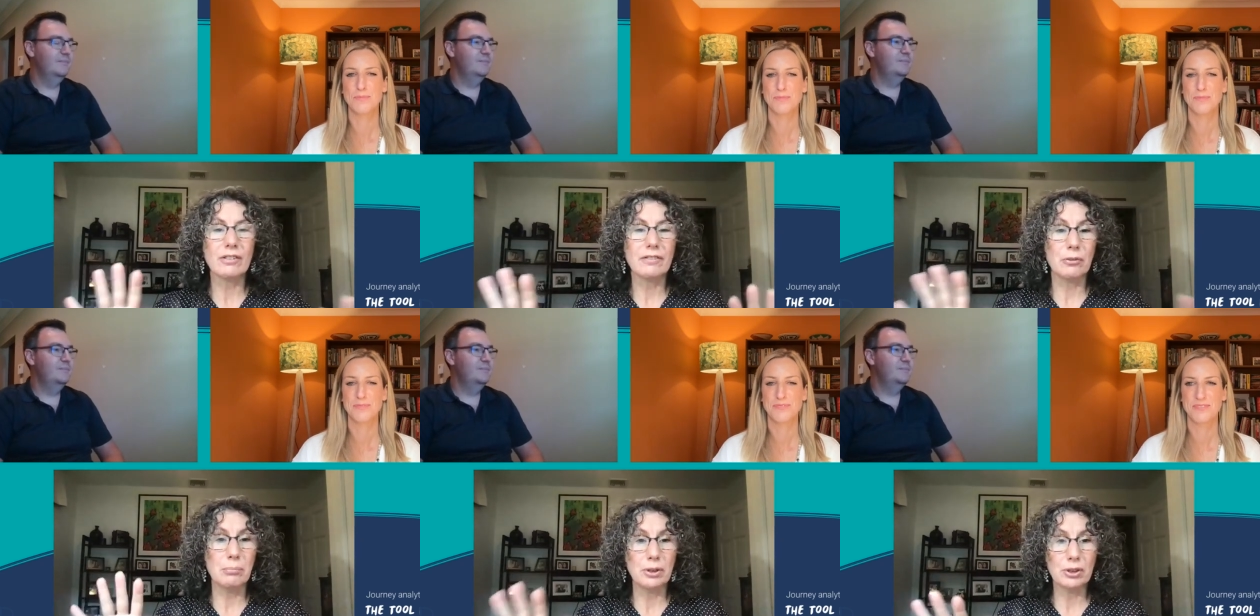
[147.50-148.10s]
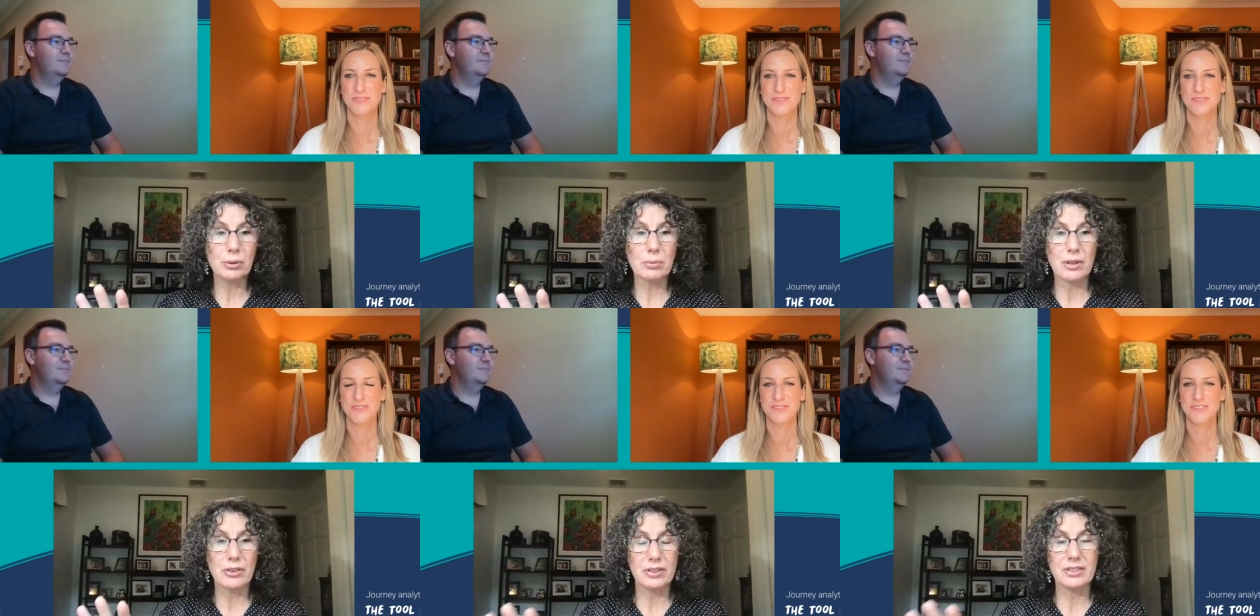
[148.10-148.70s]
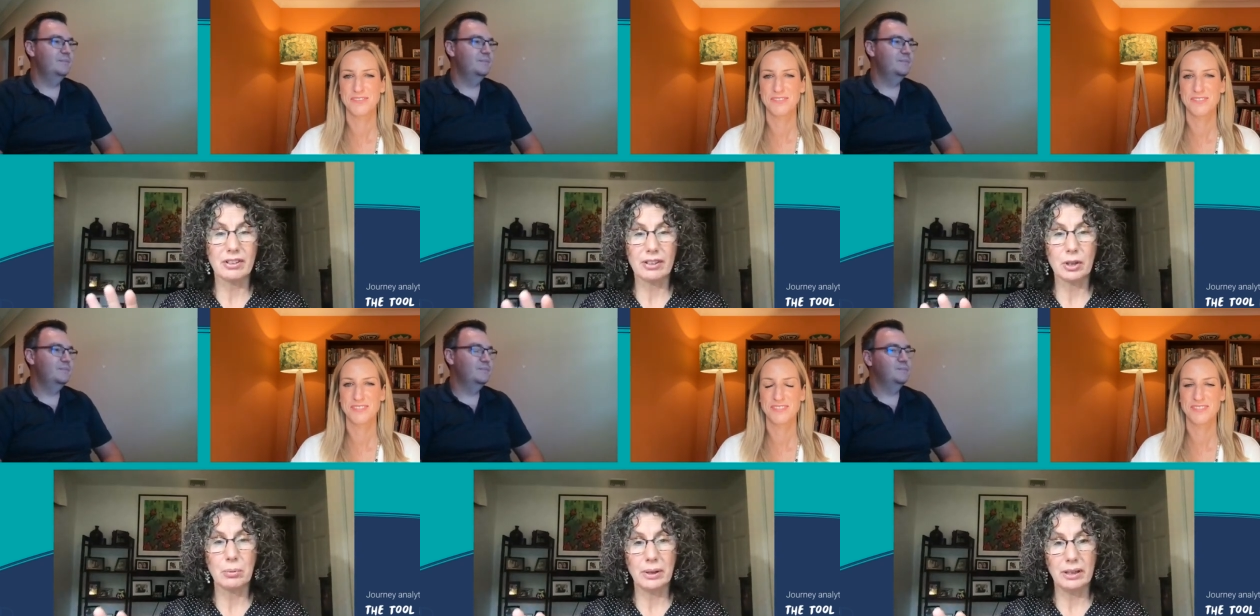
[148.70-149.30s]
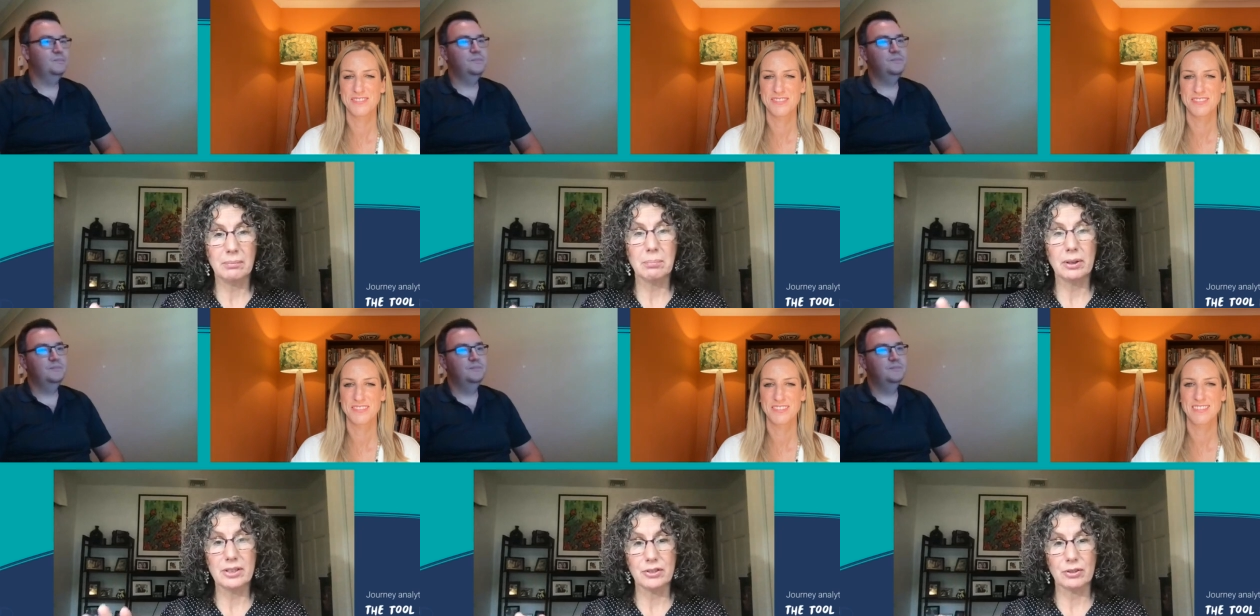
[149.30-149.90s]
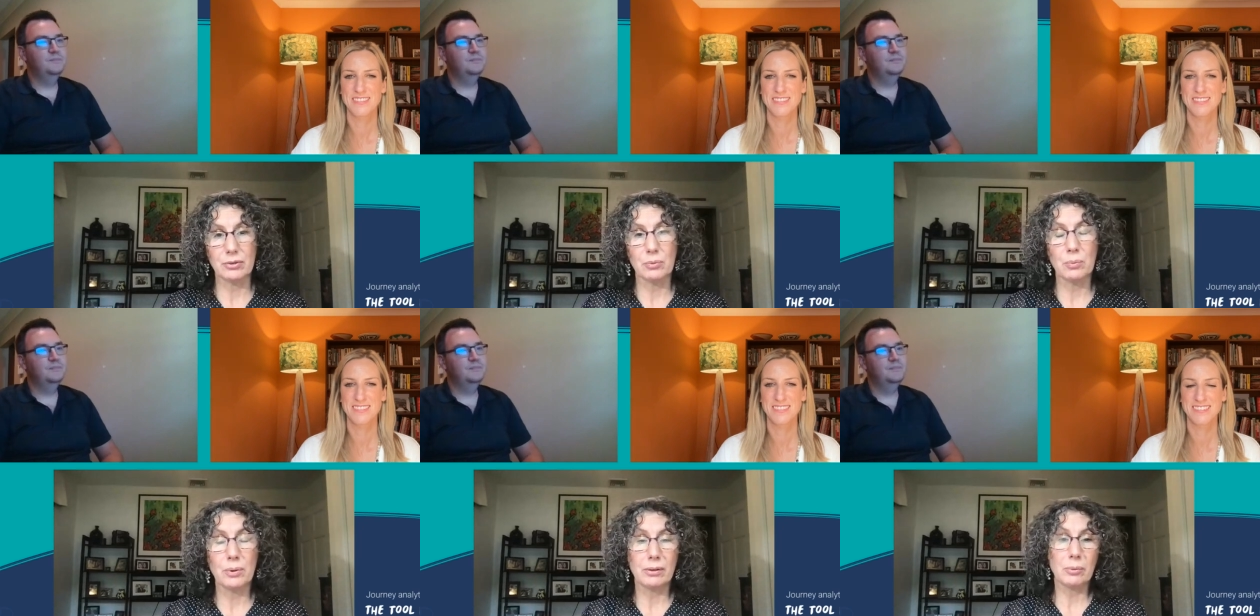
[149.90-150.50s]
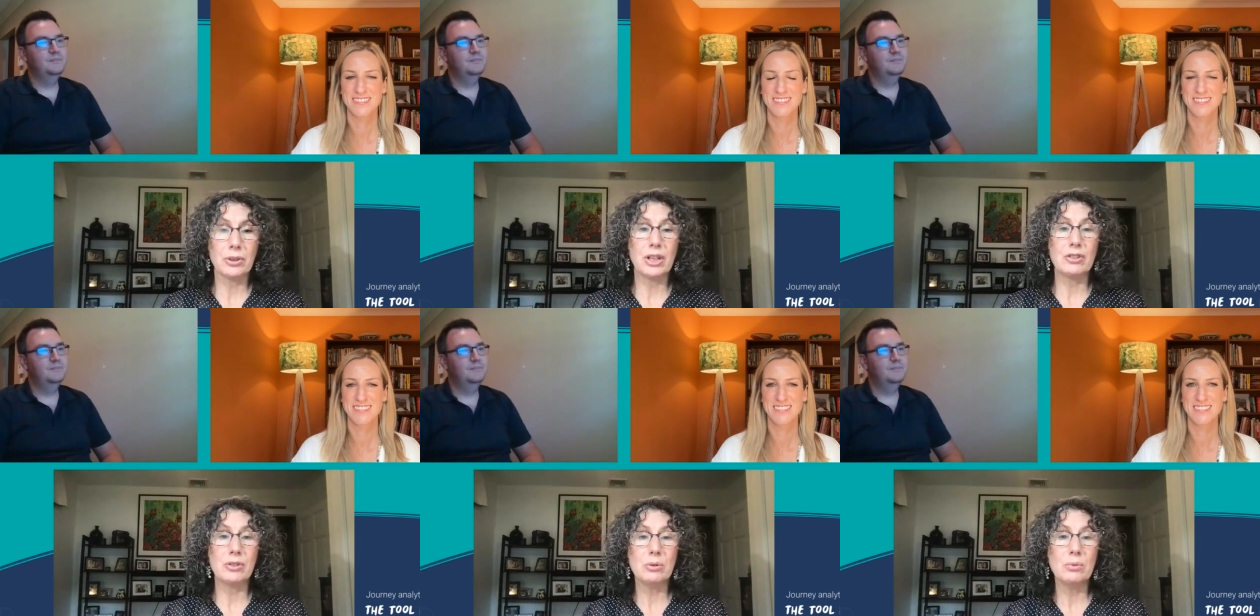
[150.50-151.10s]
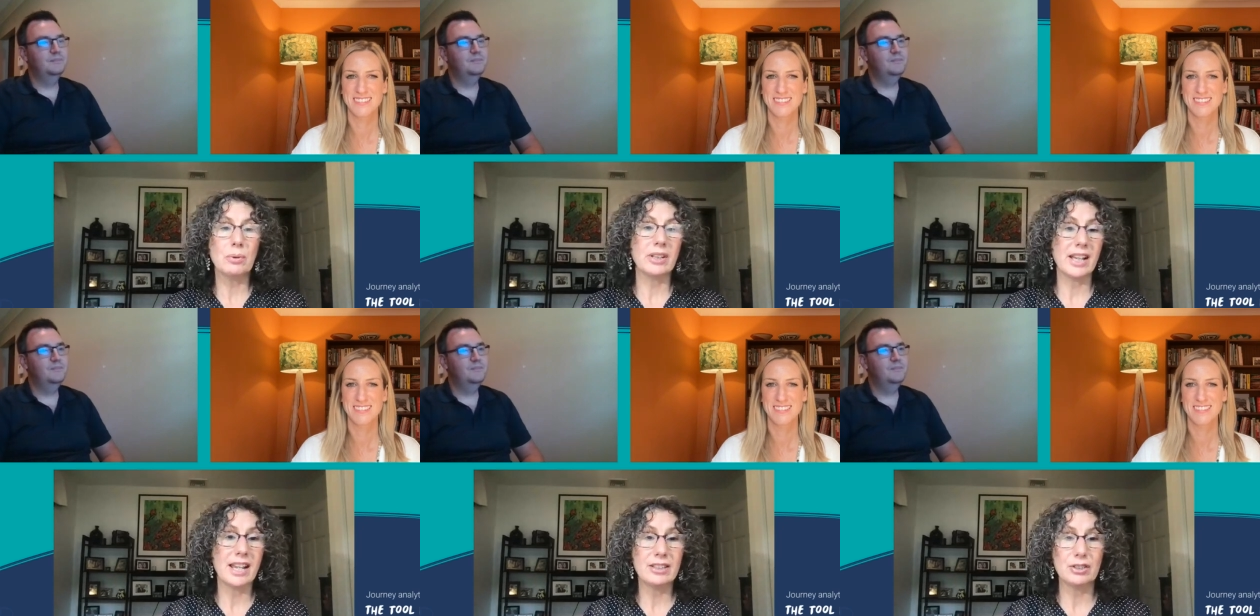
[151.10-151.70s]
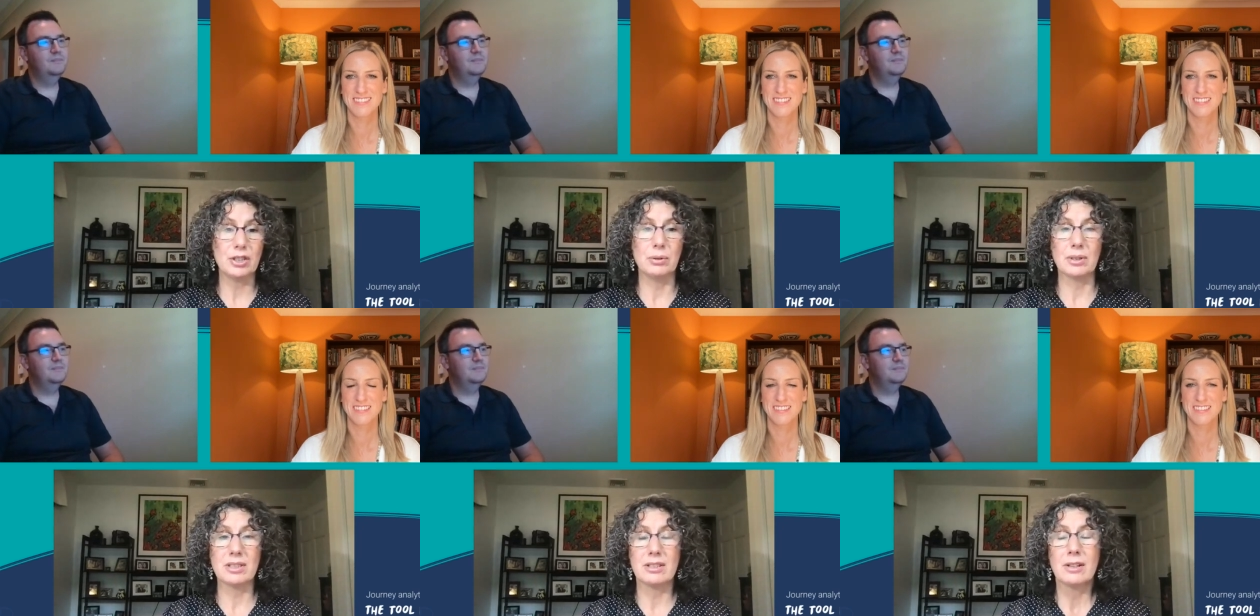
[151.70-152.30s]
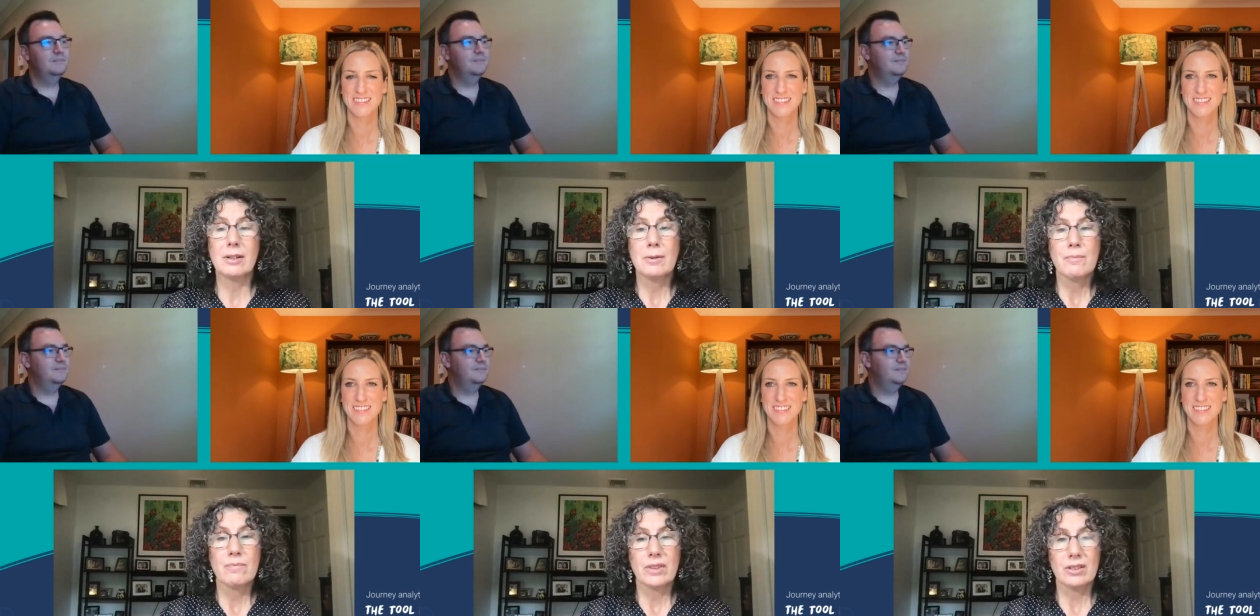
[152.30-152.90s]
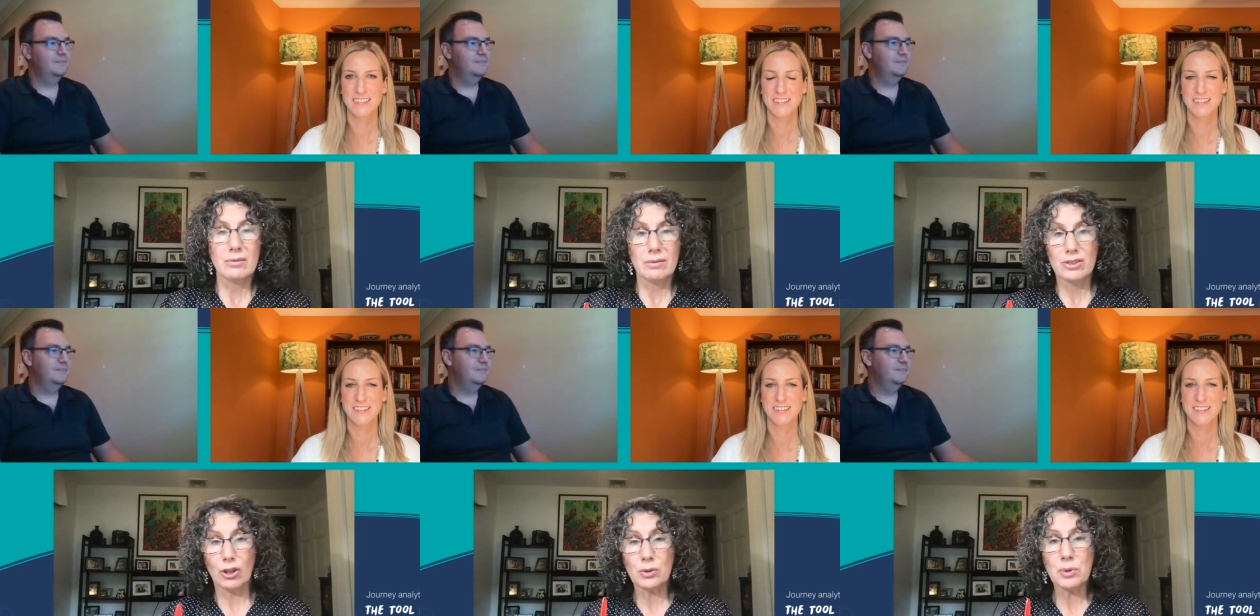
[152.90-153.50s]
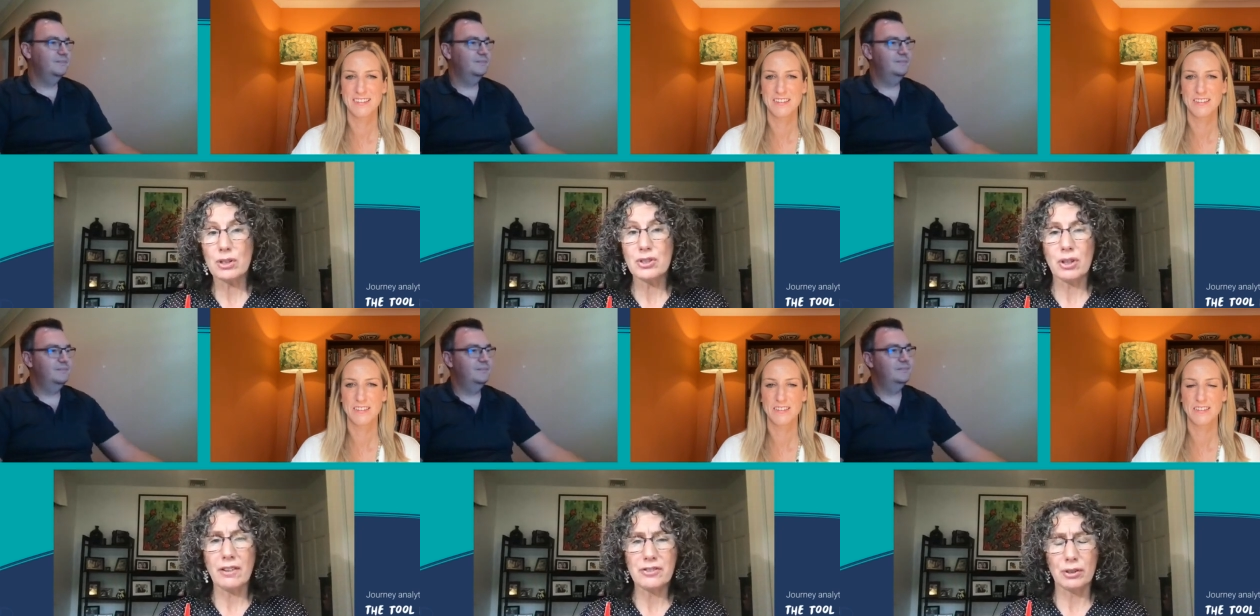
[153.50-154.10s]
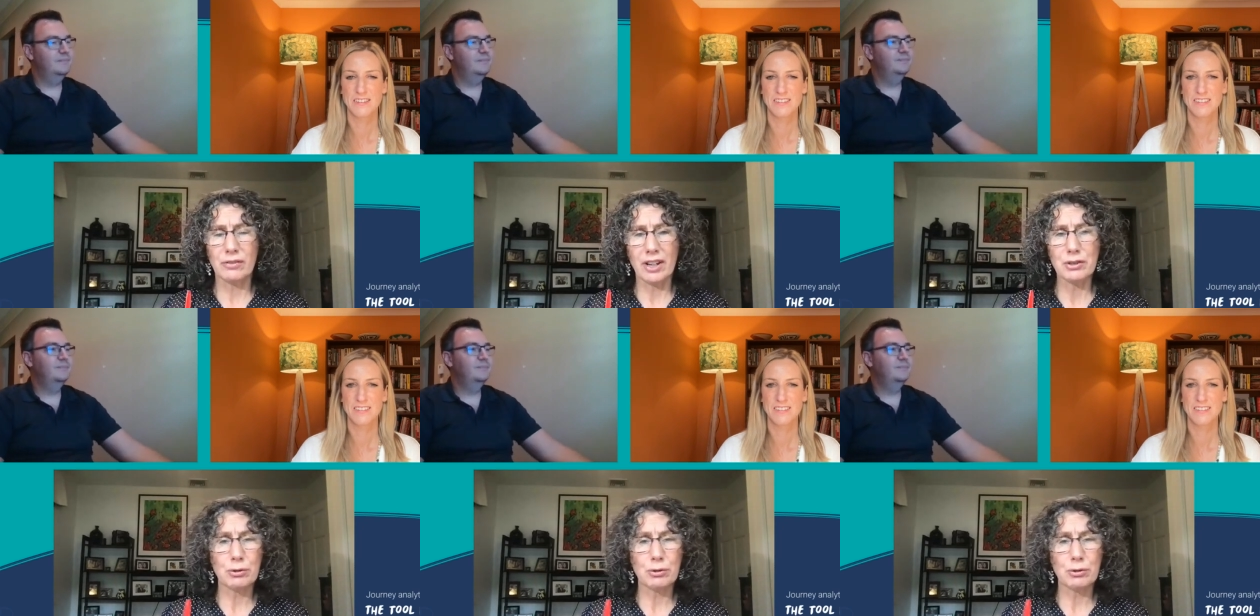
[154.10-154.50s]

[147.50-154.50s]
Speaker 1: aren't familiar with the Dairy Queen Blizzard, what what they do when they hand it to you, it's starts with their soft serve ice